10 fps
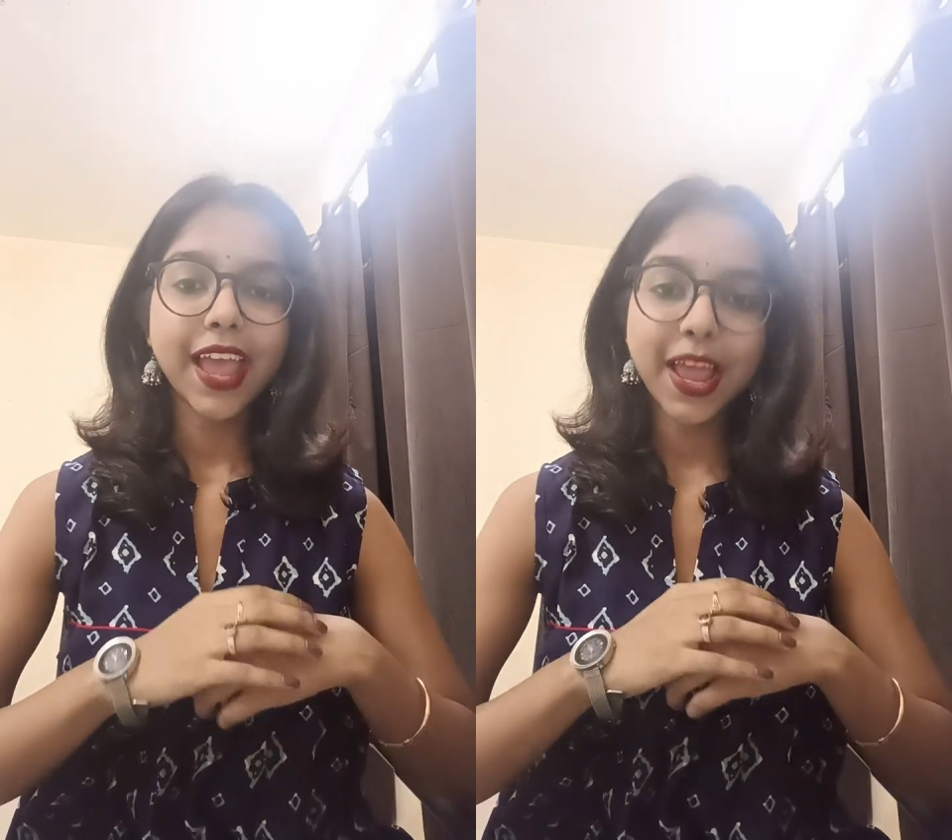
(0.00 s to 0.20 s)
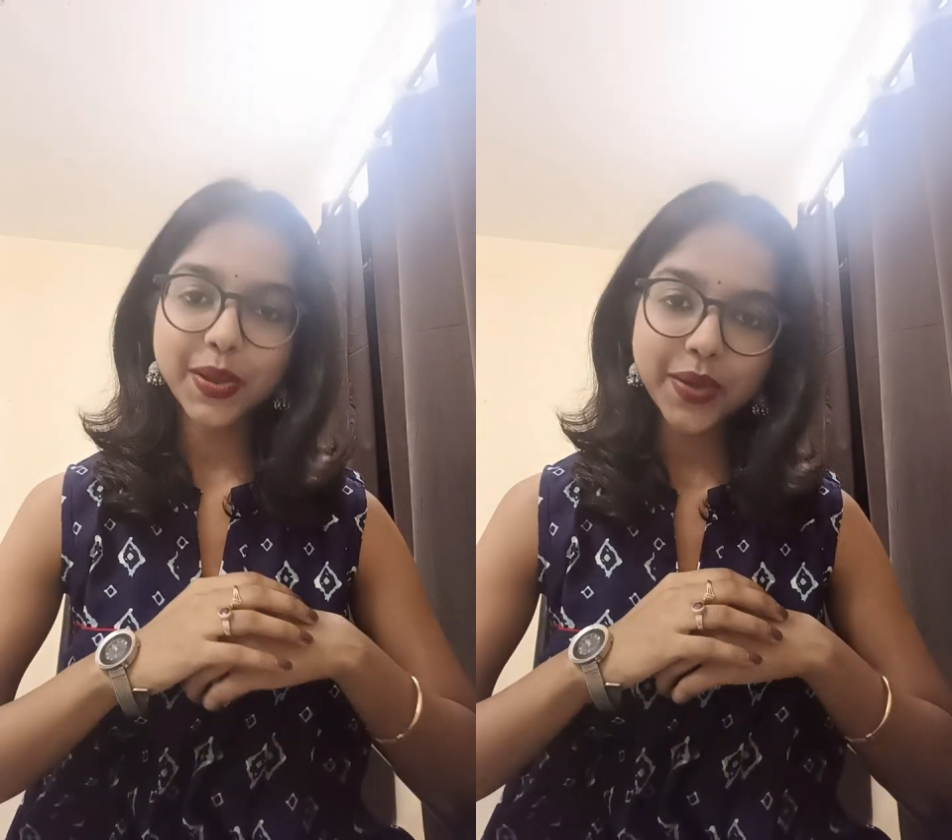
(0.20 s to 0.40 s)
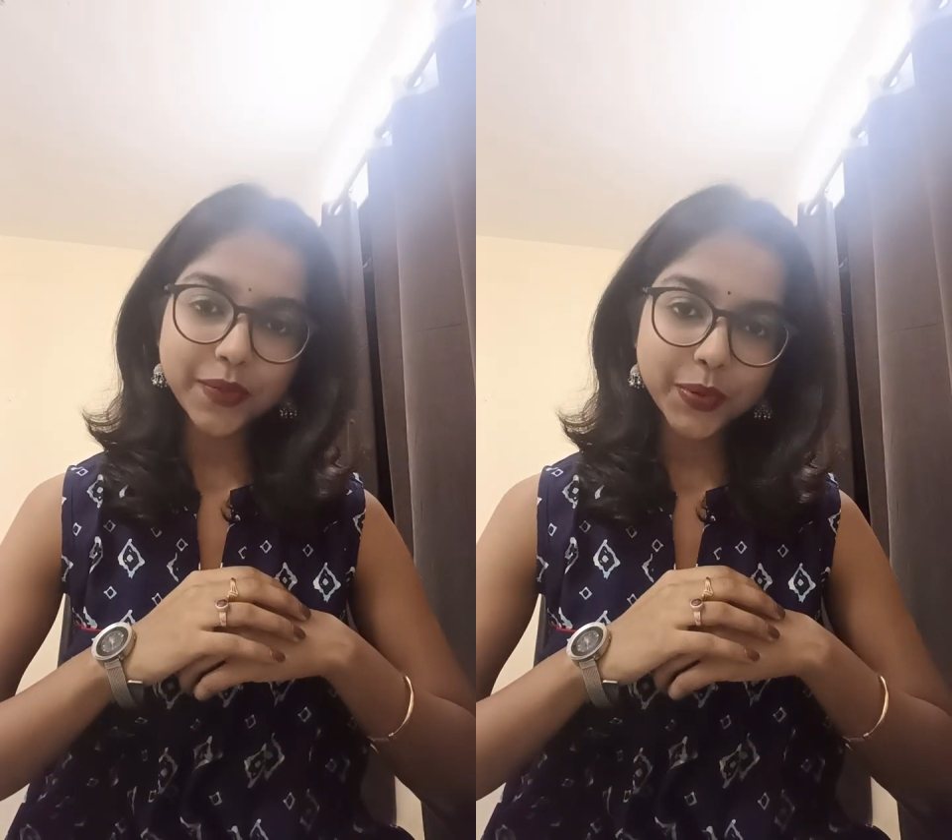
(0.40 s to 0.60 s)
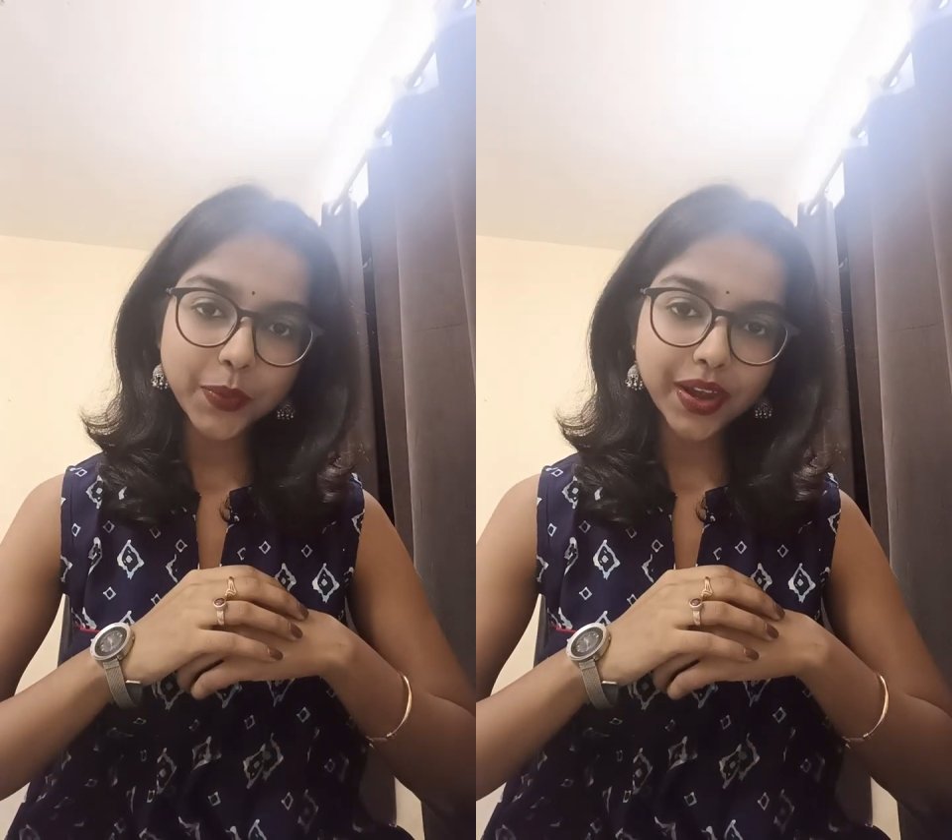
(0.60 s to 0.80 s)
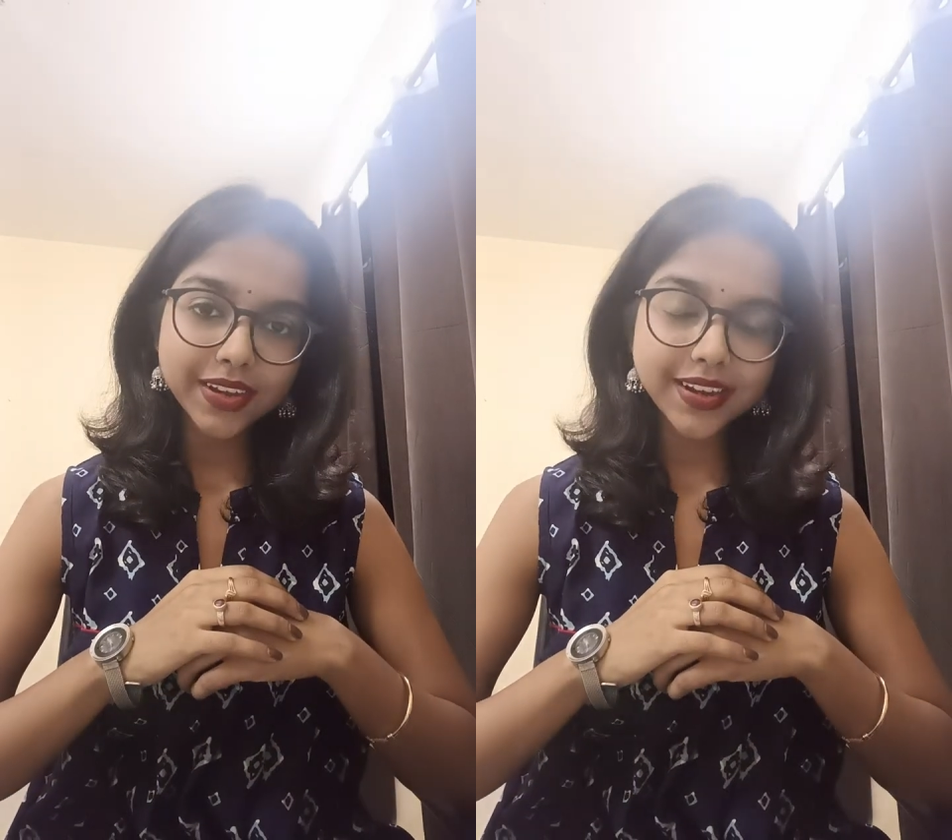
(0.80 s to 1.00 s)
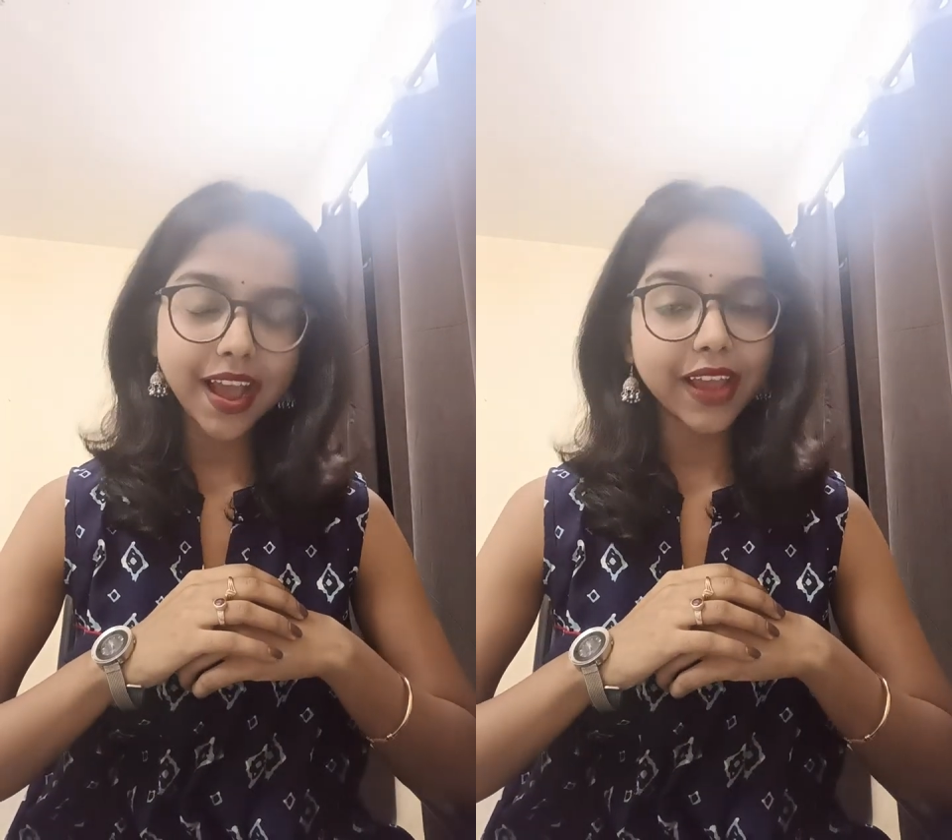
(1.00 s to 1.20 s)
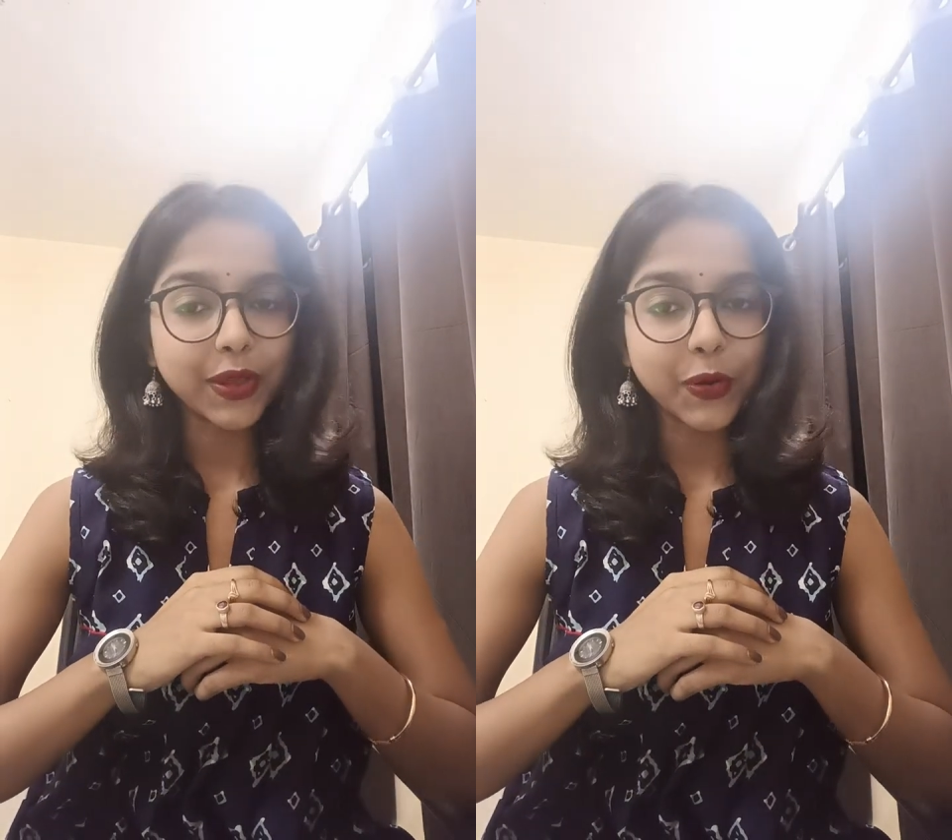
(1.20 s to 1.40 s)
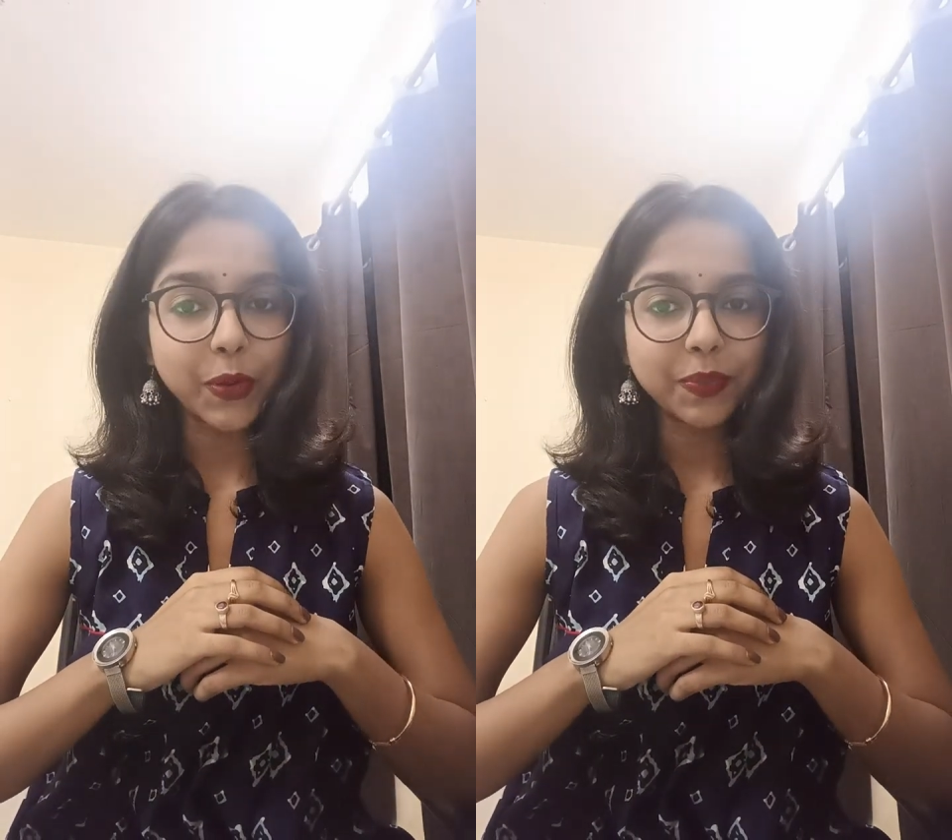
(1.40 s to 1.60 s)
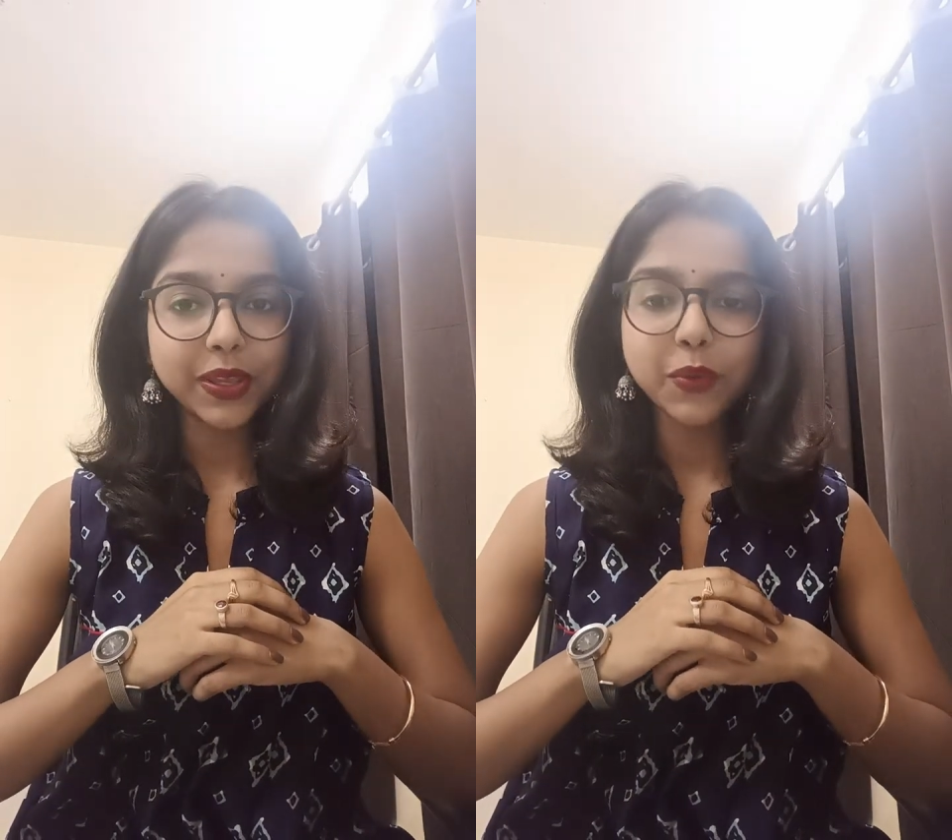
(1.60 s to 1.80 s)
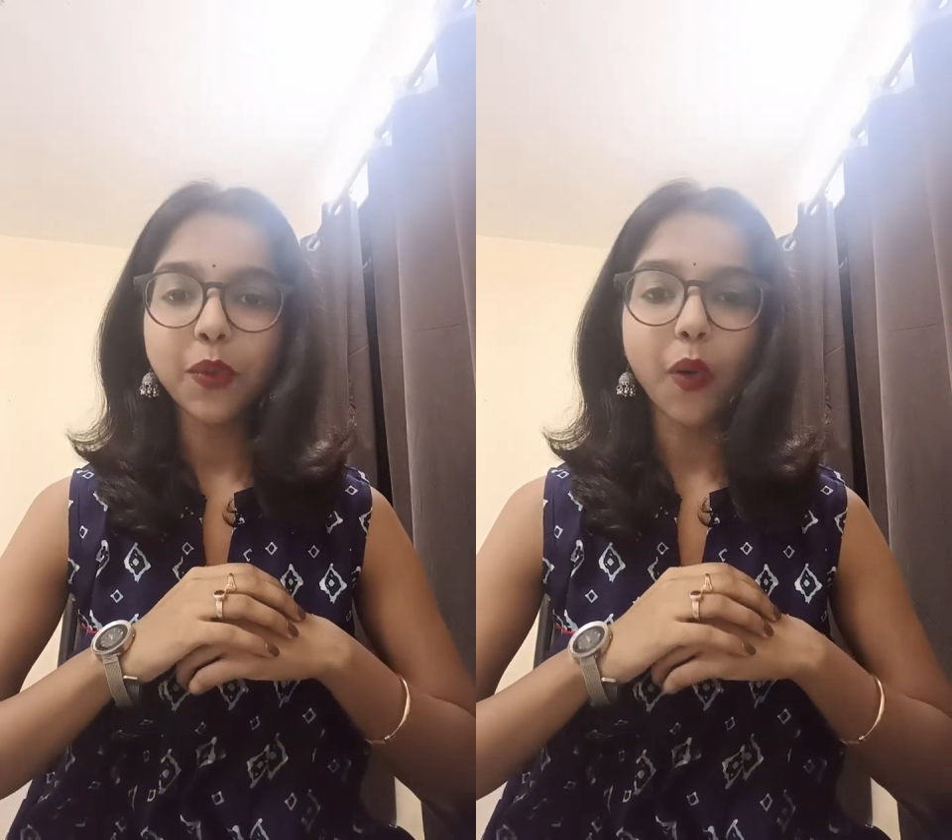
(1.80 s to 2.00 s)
Hello everyone, I hope you